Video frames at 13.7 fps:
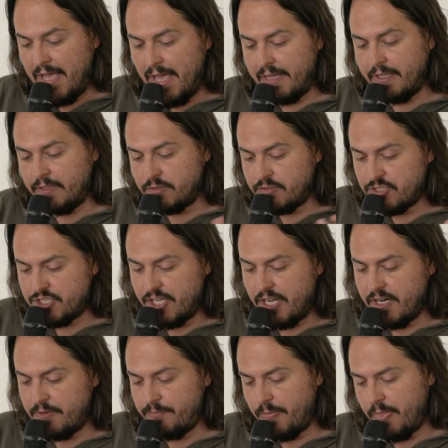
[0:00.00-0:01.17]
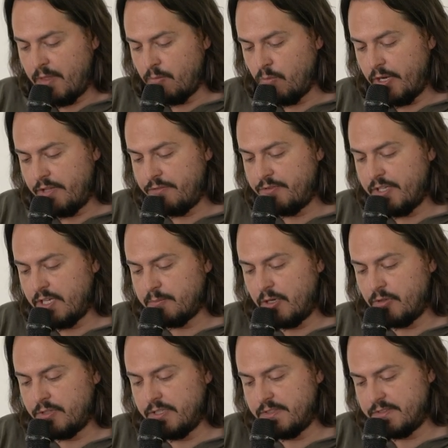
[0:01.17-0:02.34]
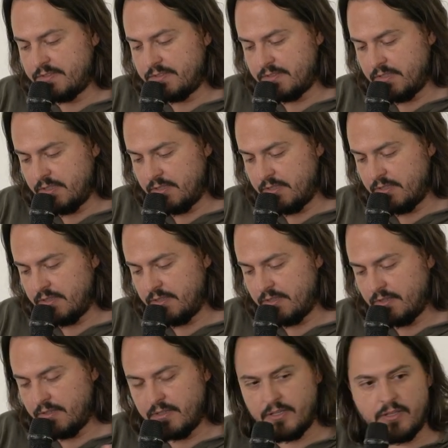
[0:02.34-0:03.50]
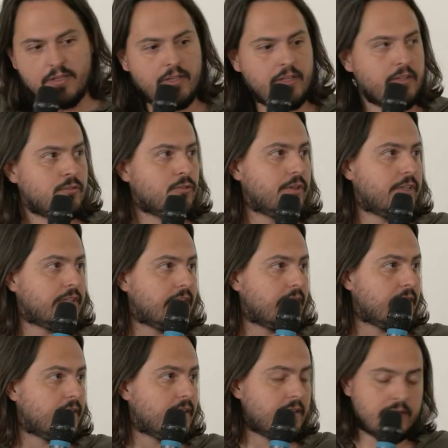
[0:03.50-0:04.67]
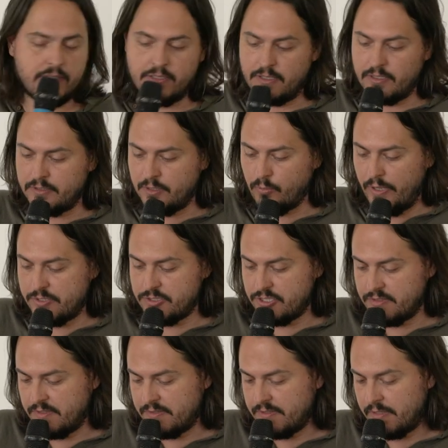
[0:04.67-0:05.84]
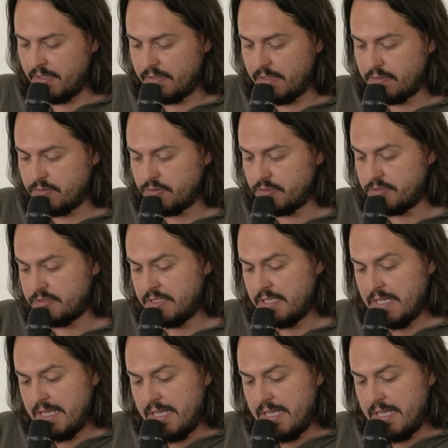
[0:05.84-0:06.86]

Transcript: I can share what I think about this during the questions and answers.